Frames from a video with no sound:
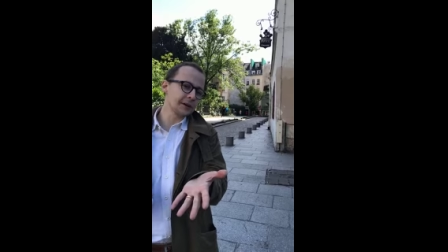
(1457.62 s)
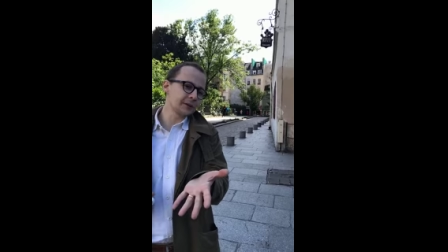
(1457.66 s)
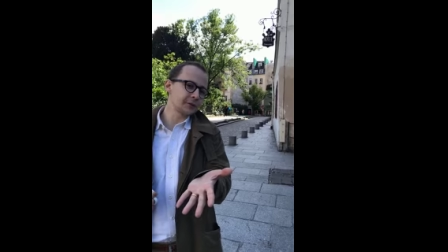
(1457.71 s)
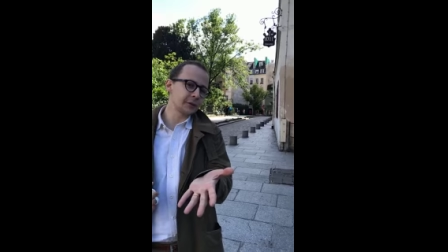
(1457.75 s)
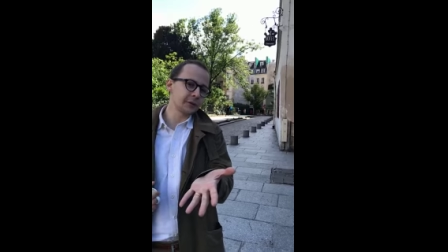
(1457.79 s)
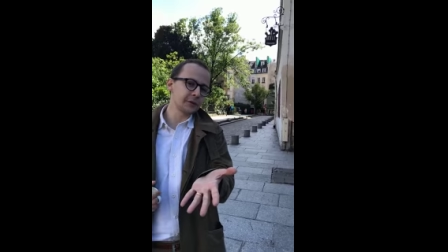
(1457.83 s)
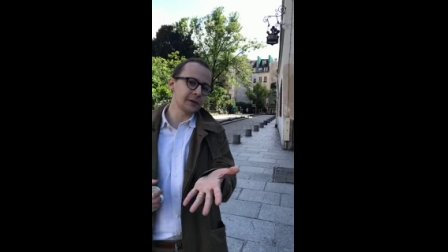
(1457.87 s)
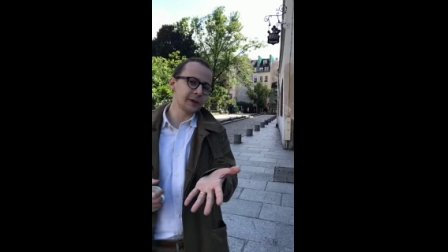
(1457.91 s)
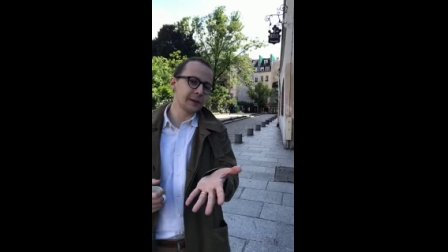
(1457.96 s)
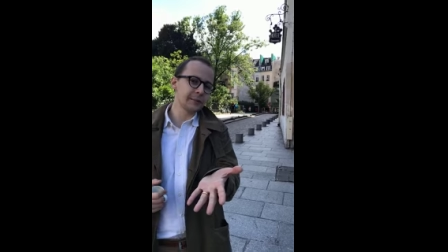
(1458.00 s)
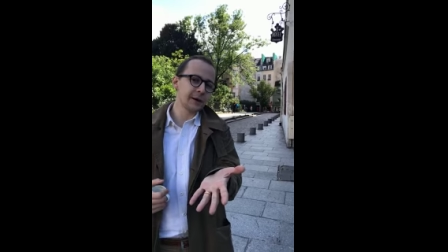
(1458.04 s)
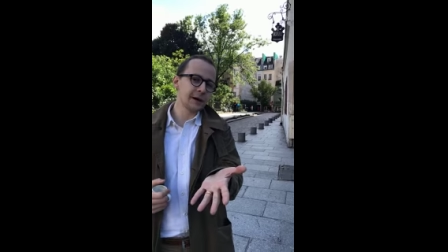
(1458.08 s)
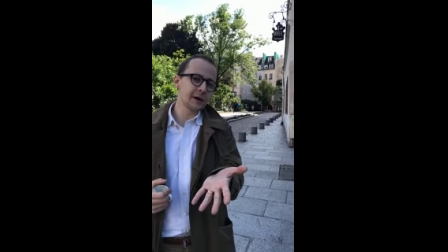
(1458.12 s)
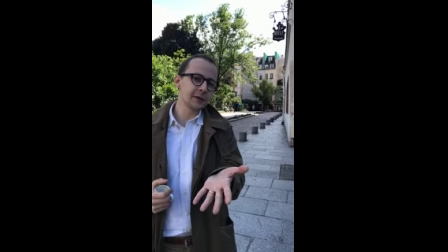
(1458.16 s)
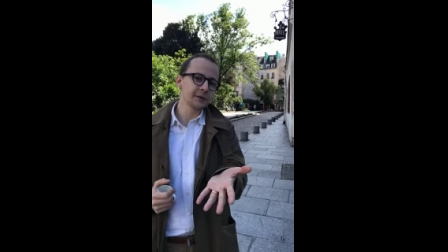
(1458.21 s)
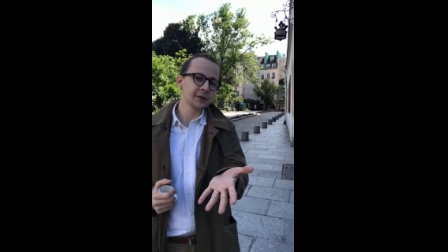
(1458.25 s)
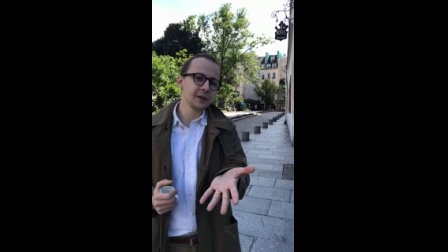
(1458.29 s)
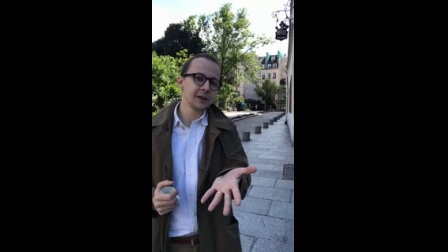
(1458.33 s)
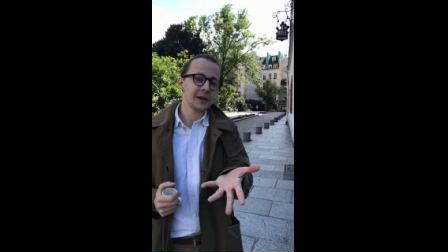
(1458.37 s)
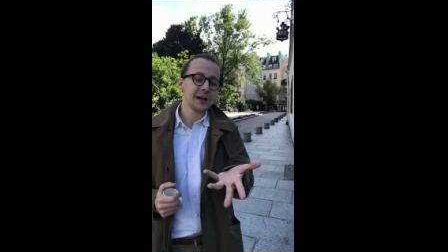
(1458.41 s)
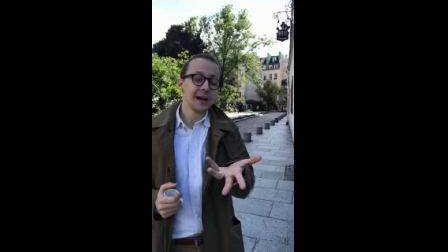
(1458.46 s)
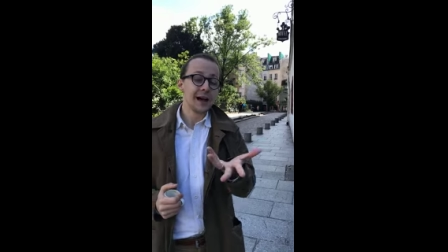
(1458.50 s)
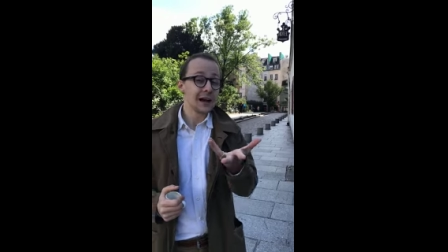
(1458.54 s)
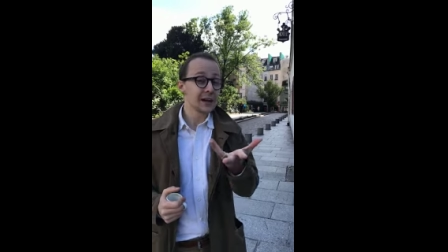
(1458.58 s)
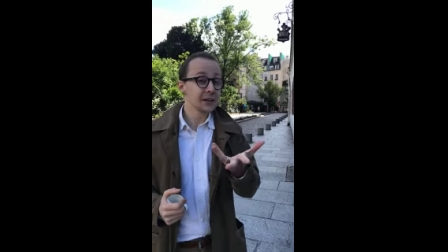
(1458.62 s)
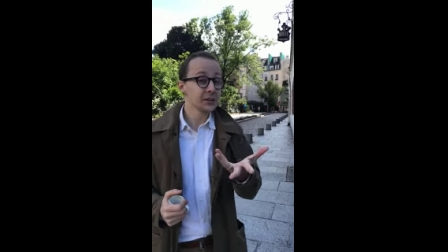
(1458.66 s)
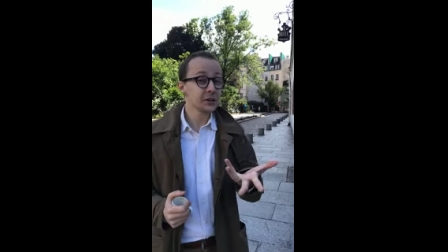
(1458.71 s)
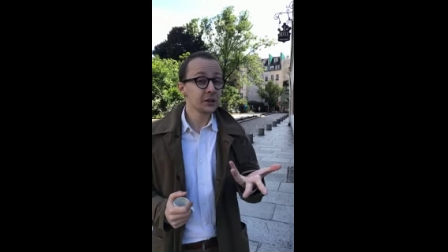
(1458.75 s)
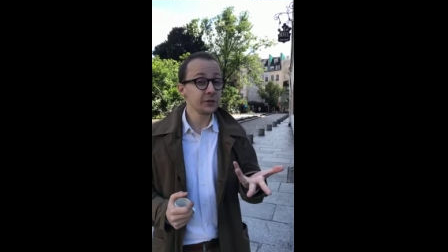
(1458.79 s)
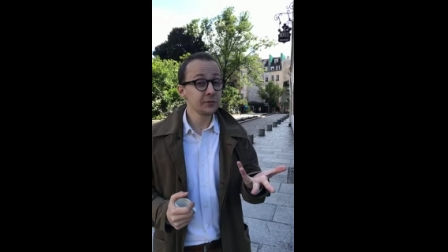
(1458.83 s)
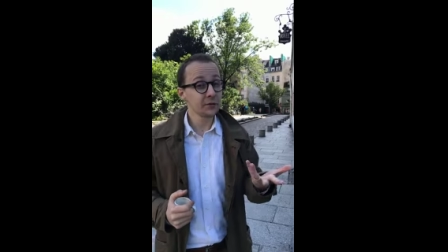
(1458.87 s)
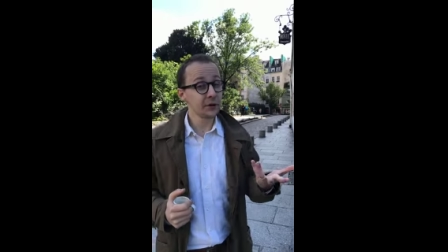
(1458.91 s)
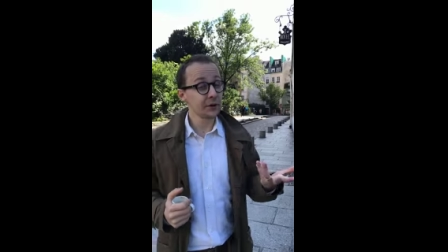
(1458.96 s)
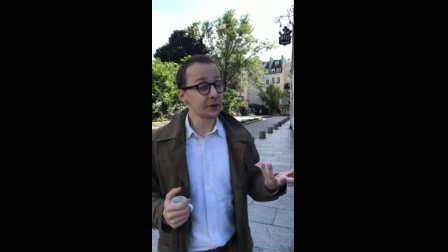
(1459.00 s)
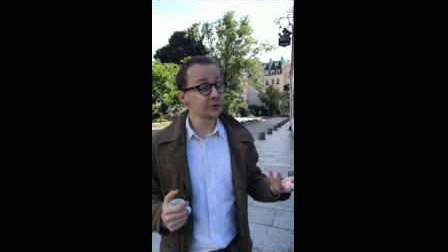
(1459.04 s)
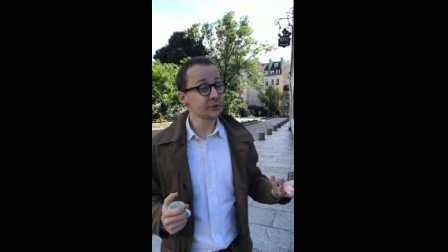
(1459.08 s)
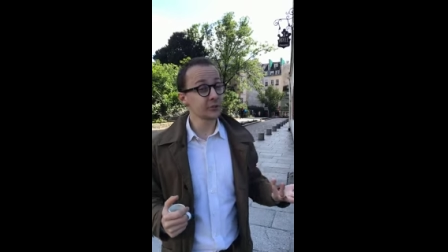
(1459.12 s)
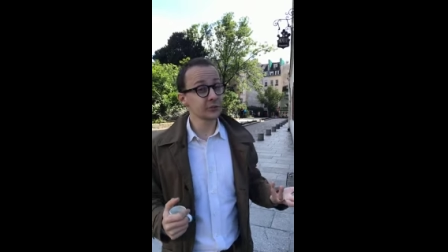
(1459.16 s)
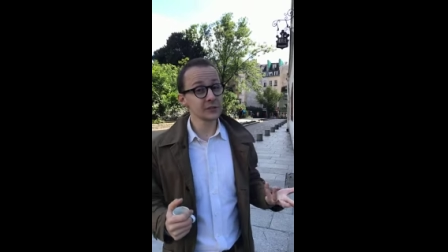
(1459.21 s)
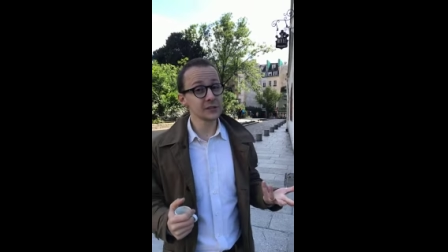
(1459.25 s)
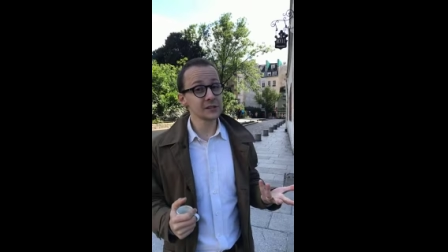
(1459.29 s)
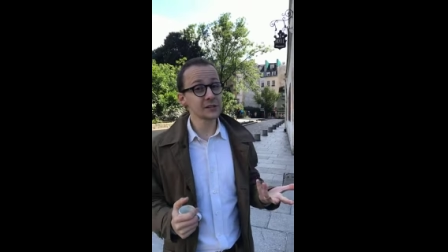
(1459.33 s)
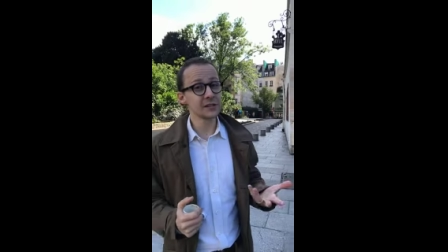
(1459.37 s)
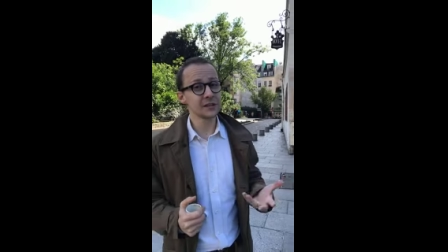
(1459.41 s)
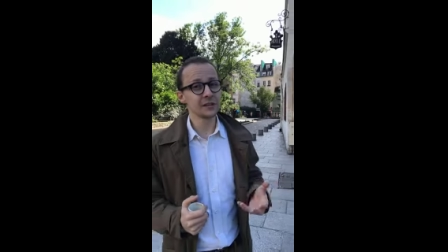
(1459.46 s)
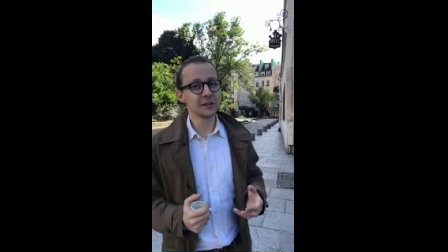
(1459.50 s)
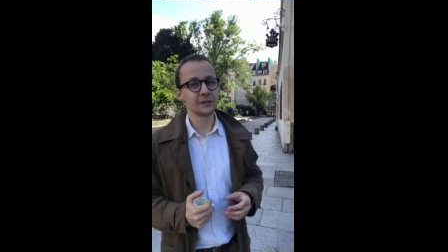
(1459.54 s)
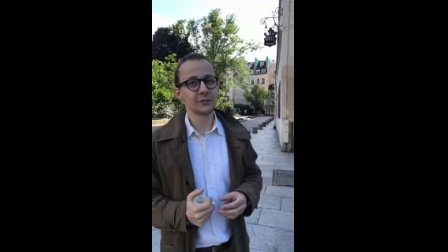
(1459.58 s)
I talked about? Actually, if you're
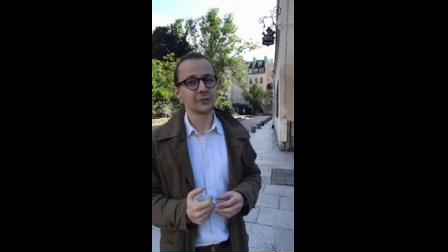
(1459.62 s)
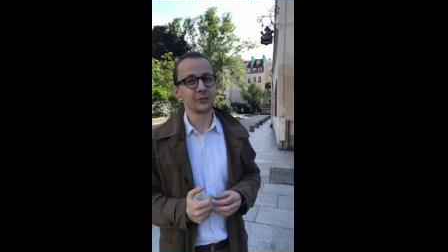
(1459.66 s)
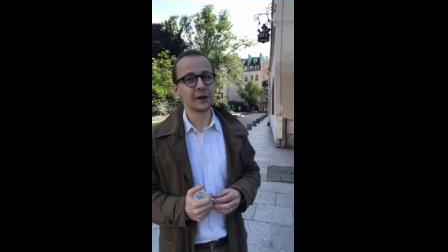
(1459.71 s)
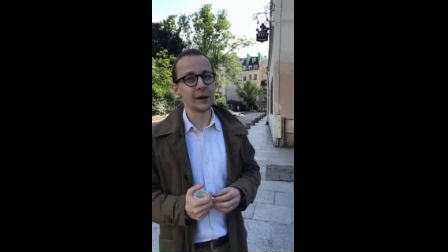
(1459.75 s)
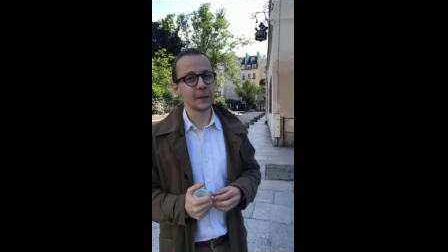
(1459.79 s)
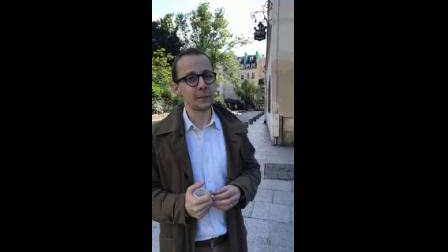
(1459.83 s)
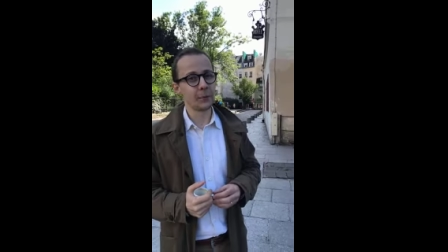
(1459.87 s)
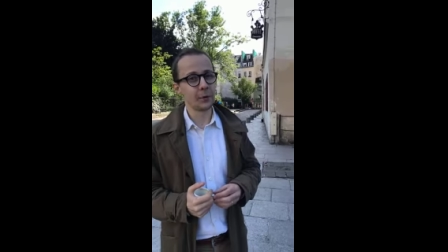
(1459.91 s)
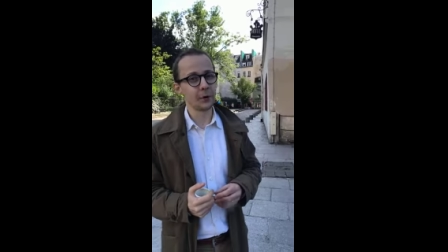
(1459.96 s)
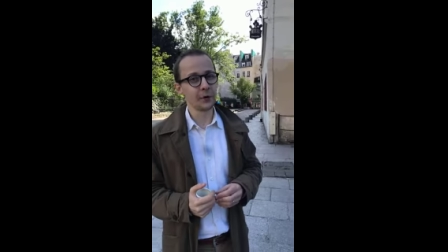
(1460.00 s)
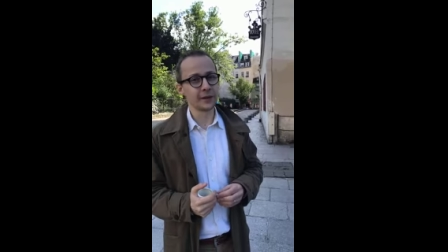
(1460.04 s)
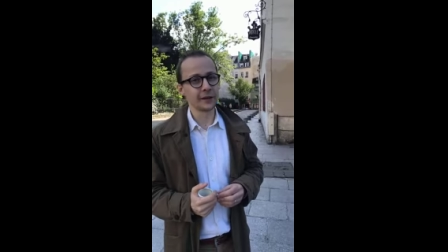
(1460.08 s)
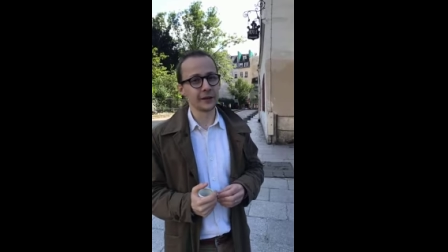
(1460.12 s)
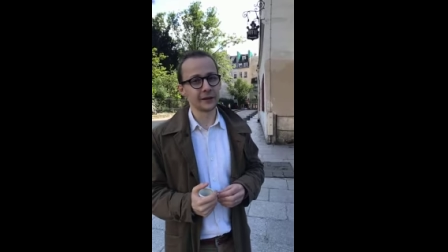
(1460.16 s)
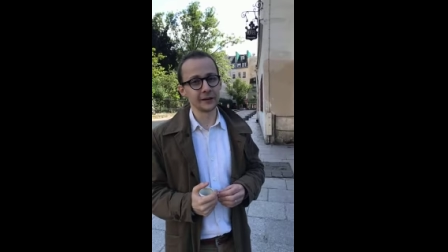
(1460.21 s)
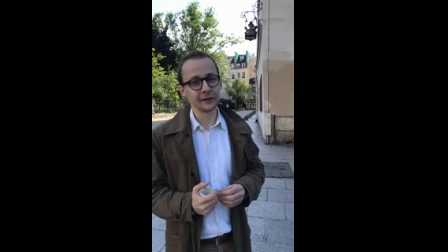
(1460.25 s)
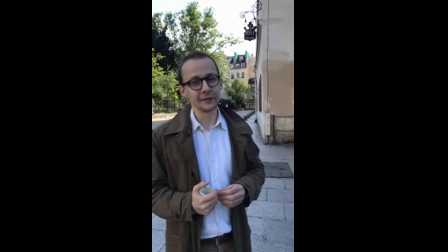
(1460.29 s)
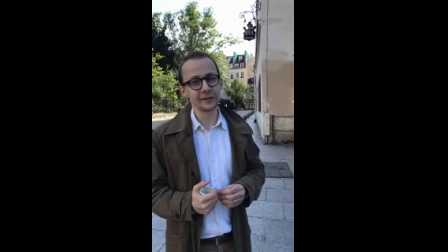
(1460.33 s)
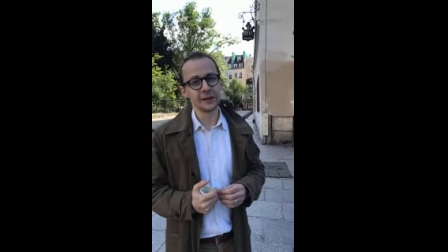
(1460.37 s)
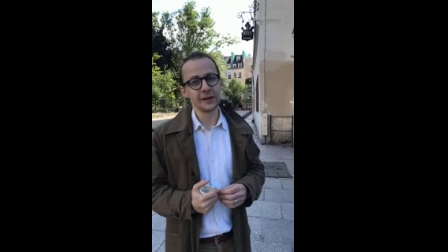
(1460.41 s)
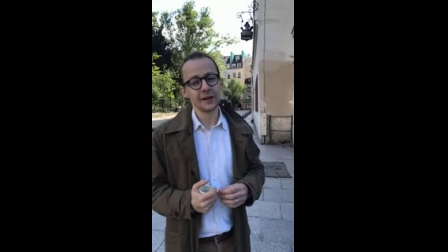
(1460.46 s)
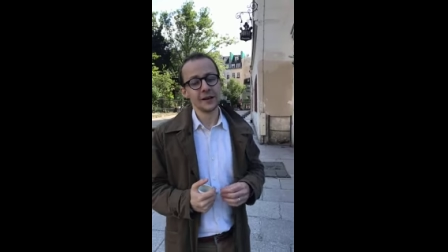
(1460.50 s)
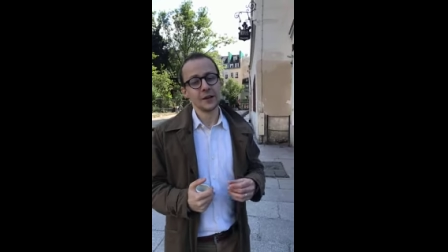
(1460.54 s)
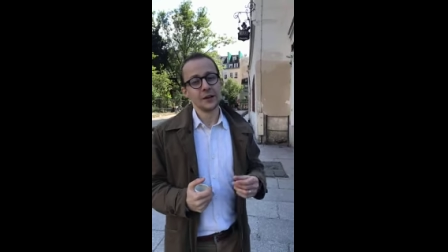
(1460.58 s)
interested into Napoleon,